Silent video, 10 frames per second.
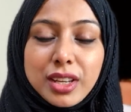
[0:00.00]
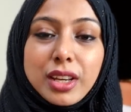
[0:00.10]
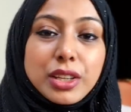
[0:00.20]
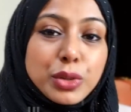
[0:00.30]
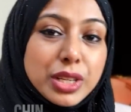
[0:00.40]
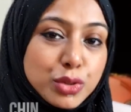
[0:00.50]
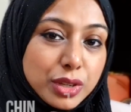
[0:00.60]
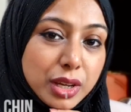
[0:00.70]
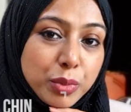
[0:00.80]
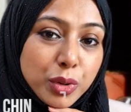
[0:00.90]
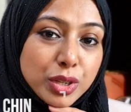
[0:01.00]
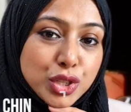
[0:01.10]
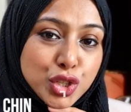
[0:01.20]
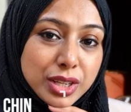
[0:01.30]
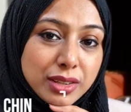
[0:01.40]
You need to keep your
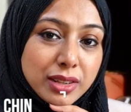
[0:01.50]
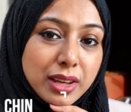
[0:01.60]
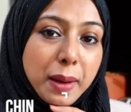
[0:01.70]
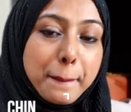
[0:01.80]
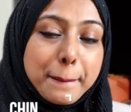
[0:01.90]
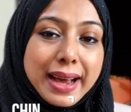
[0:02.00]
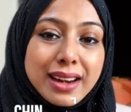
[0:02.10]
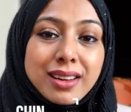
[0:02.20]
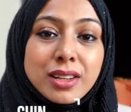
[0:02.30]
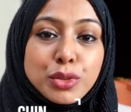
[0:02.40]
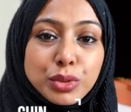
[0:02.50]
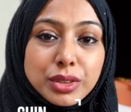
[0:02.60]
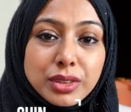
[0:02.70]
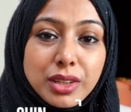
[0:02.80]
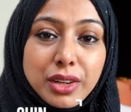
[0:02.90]
chin parallel to the
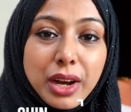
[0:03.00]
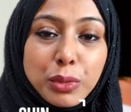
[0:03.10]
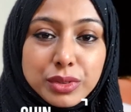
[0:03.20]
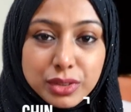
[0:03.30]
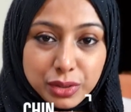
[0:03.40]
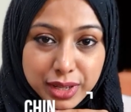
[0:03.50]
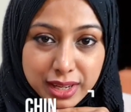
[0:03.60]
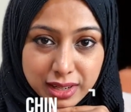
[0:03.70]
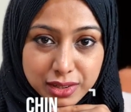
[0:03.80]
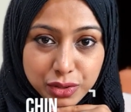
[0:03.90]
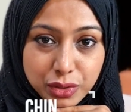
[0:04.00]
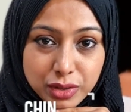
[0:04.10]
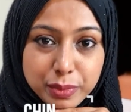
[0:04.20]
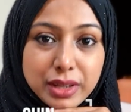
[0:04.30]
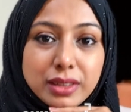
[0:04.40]
ground, okay? It should not
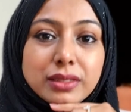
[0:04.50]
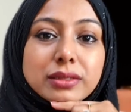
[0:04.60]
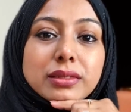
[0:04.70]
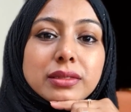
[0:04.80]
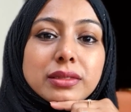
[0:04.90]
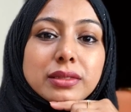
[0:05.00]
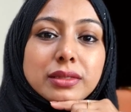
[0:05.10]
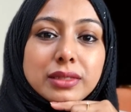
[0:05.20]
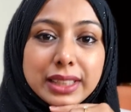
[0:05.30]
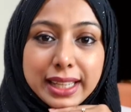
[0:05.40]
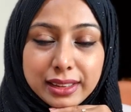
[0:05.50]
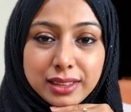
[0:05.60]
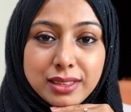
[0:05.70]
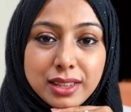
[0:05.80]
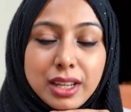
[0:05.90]
be like
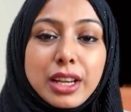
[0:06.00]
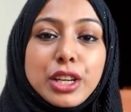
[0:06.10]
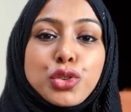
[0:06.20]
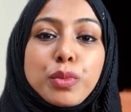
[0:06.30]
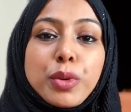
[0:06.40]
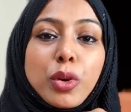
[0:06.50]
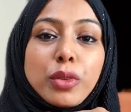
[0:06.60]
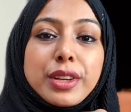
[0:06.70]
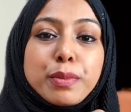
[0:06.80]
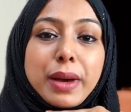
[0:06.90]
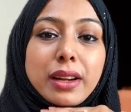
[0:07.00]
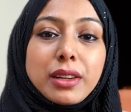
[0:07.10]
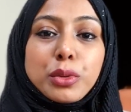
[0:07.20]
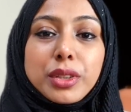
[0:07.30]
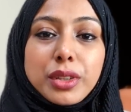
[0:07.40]
this, it should be always parallel
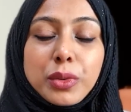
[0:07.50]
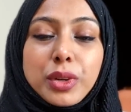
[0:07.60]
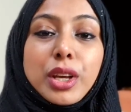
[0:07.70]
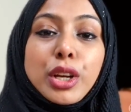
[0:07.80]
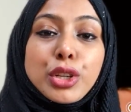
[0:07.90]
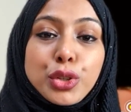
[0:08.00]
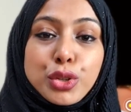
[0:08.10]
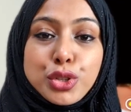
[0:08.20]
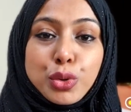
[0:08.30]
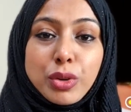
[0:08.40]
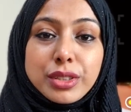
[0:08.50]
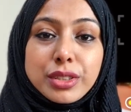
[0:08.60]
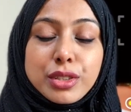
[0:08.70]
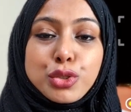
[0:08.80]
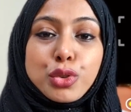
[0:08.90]
to the ground. Your shoulders
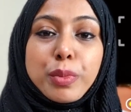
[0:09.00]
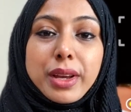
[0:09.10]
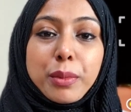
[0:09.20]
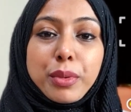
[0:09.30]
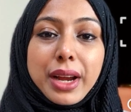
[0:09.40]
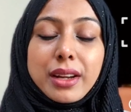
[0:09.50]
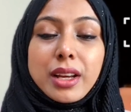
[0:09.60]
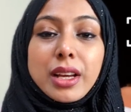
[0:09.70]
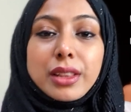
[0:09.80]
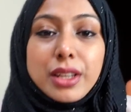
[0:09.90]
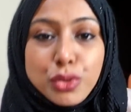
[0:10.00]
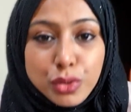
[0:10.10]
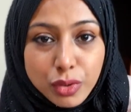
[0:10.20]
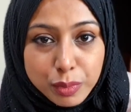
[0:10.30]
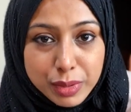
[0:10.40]
should be upright, they should
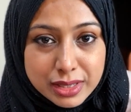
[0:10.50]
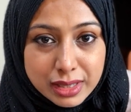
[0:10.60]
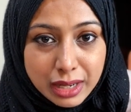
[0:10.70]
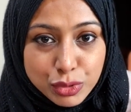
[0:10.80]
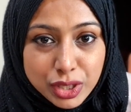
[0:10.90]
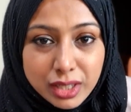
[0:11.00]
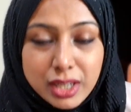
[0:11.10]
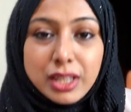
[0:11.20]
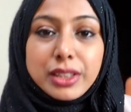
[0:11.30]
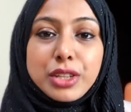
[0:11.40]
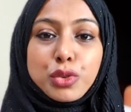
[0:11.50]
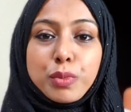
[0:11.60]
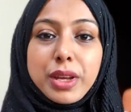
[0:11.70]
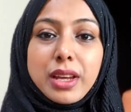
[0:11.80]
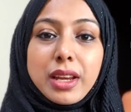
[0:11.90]
not be slouching, they should
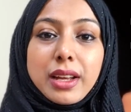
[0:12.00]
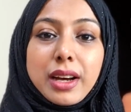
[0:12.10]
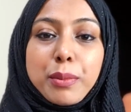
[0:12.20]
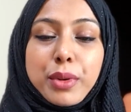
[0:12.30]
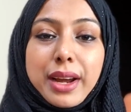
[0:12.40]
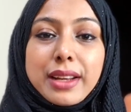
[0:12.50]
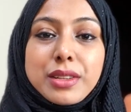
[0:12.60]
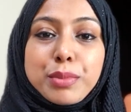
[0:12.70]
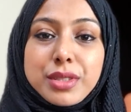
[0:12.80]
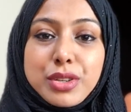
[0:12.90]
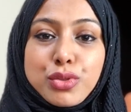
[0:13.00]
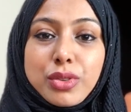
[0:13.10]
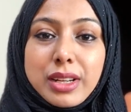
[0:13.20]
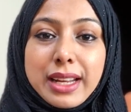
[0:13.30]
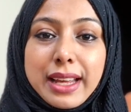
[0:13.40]
be in an upright position
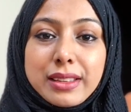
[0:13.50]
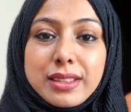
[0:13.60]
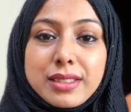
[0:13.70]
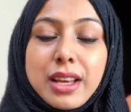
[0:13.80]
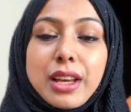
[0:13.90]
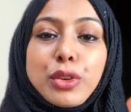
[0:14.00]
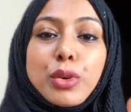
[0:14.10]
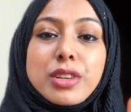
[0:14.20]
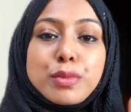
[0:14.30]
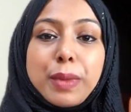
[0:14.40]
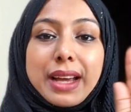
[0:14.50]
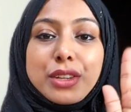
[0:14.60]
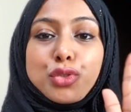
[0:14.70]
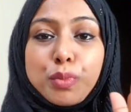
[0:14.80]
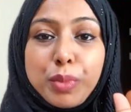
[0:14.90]
like this. Your spine
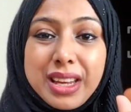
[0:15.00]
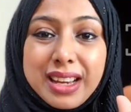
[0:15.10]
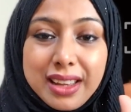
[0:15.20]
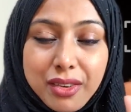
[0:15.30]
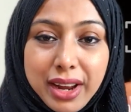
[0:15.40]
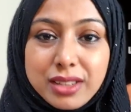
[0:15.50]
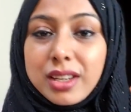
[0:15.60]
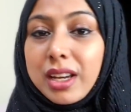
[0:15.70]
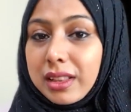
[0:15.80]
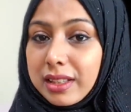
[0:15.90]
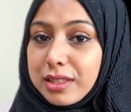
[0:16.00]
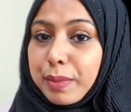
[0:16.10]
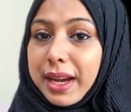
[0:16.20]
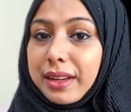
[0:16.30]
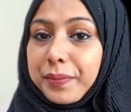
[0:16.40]
should be erect, the
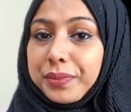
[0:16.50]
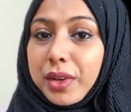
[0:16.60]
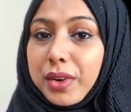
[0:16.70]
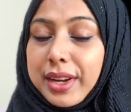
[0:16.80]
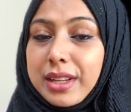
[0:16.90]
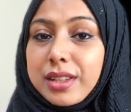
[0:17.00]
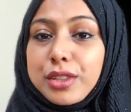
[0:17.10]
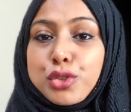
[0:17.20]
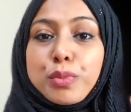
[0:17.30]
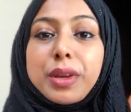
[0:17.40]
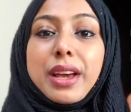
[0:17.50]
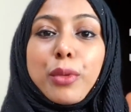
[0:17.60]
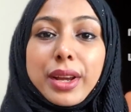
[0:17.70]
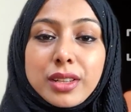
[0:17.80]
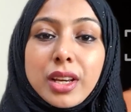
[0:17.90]
spine, all right? It should be
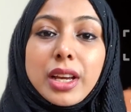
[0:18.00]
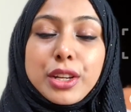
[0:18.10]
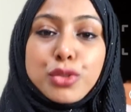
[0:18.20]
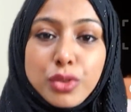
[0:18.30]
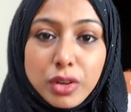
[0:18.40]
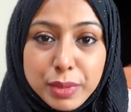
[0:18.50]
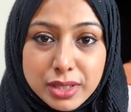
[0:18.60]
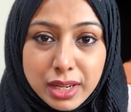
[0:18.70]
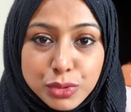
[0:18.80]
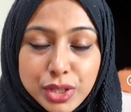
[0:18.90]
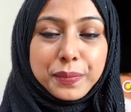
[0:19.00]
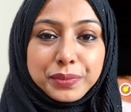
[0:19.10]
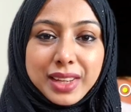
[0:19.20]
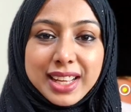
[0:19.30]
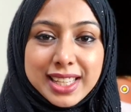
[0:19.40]
erect, it should not be slouching.
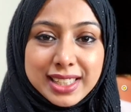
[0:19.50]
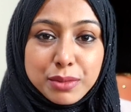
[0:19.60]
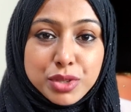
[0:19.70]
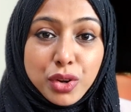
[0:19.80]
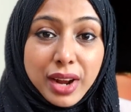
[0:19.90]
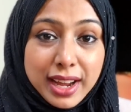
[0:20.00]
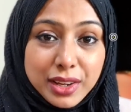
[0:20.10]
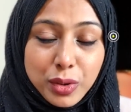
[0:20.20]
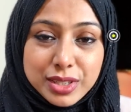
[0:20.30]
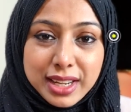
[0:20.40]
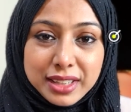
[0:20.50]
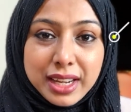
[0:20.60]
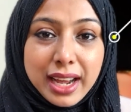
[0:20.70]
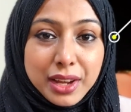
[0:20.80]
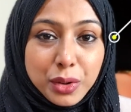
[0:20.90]
And then comes your eye contact.
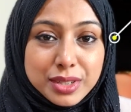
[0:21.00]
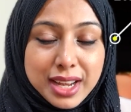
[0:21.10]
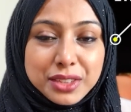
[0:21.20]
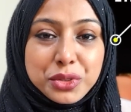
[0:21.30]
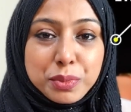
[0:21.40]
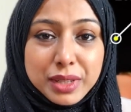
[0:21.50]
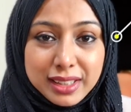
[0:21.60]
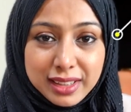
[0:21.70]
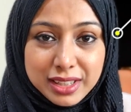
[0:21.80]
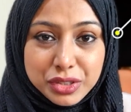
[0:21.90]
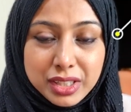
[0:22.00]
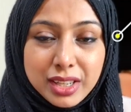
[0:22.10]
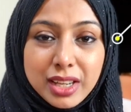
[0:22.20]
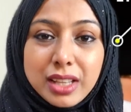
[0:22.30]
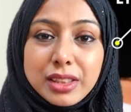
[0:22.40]
Eye contact should be engaging.
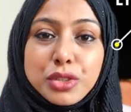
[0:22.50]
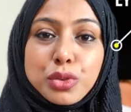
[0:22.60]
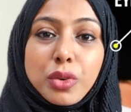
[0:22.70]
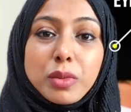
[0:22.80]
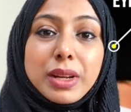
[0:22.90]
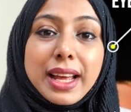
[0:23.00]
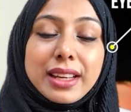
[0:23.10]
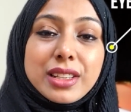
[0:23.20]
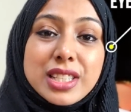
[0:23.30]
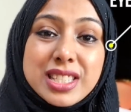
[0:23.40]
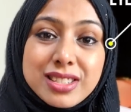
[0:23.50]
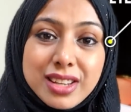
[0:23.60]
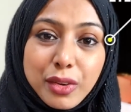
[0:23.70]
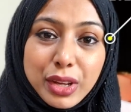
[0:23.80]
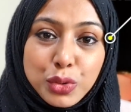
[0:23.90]
They should not be like
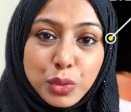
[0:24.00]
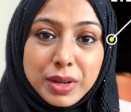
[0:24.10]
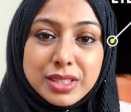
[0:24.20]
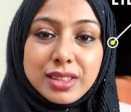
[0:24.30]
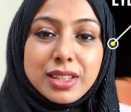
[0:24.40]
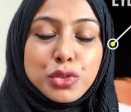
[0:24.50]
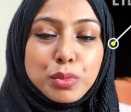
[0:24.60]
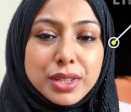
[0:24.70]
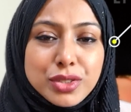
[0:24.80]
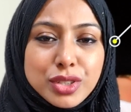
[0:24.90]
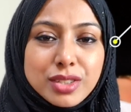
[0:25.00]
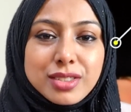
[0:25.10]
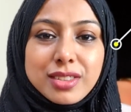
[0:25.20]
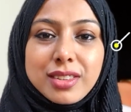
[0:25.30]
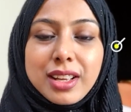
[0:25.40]
staring too much. They should be
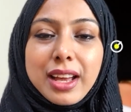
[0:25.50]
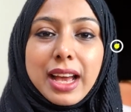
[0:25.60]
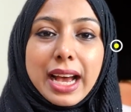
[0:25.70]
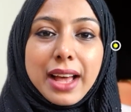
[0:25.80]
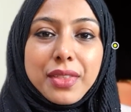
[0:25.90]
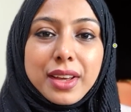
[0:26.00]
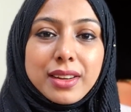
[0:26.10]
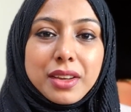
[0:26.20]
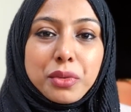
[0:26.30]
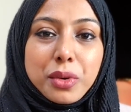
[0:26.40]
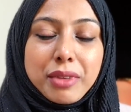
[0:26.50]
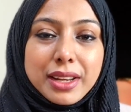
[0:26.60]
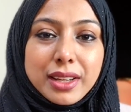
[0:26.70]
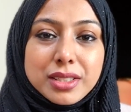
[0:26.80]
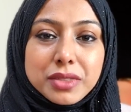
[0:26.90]
gentle. And then, if you are finding
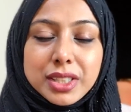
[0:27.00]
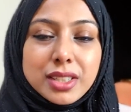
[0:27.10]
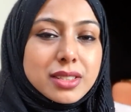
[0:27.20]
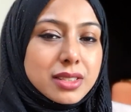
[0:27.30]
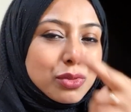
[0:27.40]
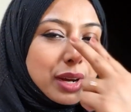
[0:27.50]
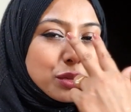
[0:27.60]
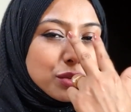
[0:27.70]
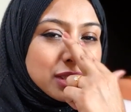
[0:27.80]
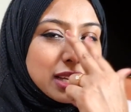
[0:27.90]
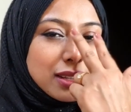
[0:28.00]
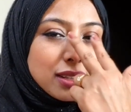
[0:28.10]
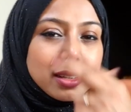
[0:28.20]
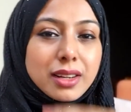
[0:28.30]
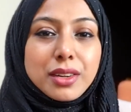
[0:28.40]
it difficult, just try to see the
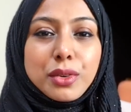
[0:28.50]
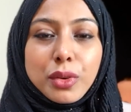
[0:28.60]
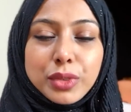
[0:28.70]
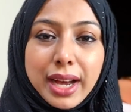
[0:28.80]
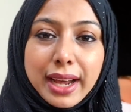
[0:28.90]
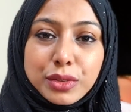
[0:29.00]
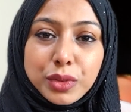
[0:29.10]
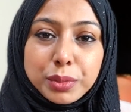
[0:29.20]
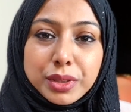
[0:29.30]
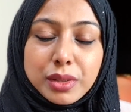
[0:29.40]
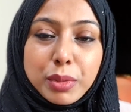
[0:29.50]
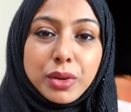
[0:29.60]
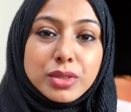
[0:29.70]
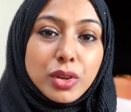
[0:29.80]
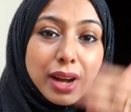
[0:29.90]
color of the eyes of the person
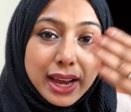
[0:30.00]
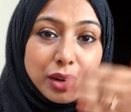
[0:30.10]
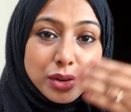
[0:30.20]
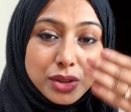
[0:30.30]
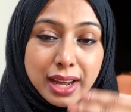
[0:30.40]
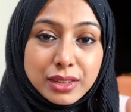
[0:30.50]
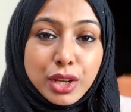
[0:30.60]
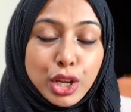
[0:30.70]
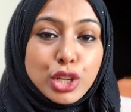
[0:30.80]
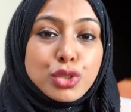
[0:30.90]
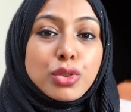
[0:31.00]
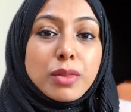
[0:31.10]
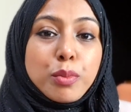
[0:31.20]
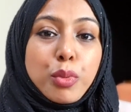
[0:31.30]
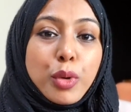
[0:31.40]
because your eye contact should not
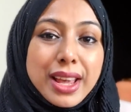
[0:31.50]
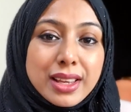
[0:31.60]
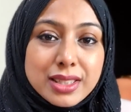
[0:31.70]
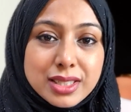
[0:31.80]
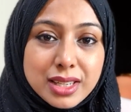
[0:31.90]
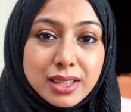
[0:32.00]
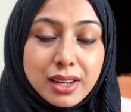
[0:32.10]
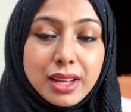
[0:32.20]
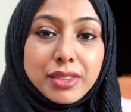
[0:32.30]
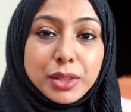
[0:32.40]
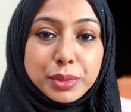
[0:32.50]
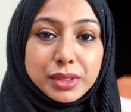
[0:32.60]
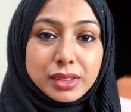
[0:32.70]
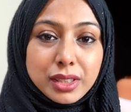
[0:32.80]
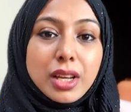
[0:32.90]
break instantly with the
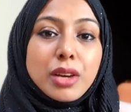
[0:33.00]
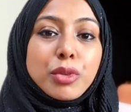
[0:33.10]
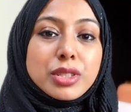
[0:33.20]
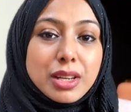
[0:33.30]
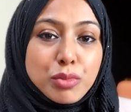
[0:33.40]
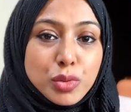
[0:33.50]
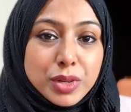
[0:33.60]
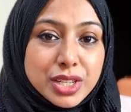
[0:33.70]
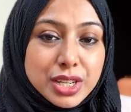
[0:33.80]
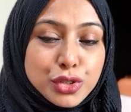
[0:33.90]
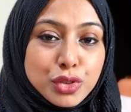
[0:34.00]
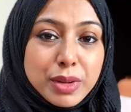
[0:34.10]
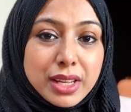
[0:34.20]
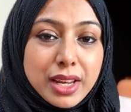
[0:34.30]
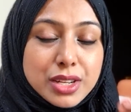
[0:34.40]
person. For some moment, it should be
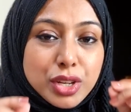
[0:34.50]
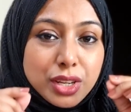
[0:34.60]
engaging.